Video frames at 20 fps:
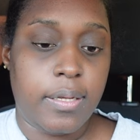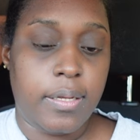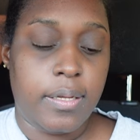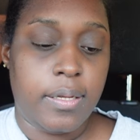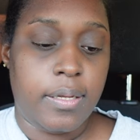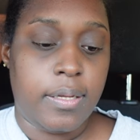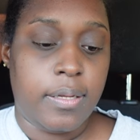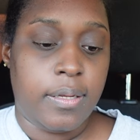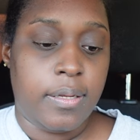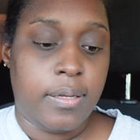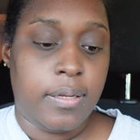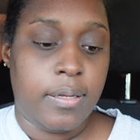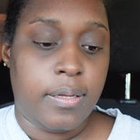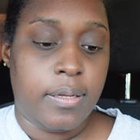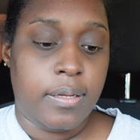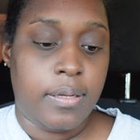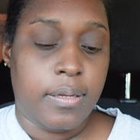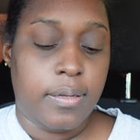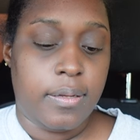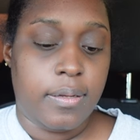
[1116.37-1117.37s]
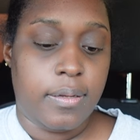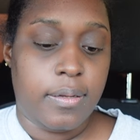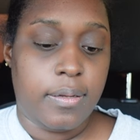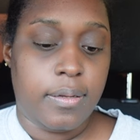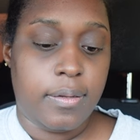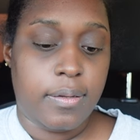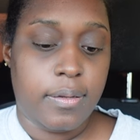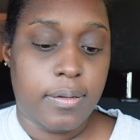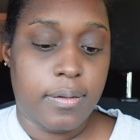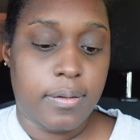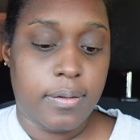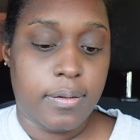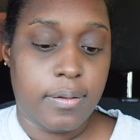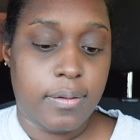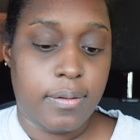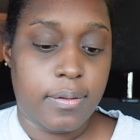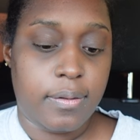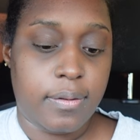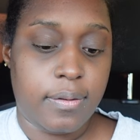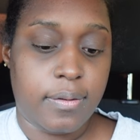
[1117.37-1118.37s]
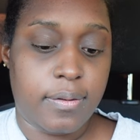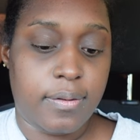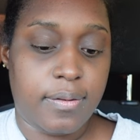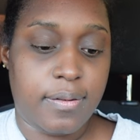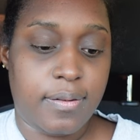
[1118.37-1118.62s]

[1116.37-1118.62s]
Nobody speaks.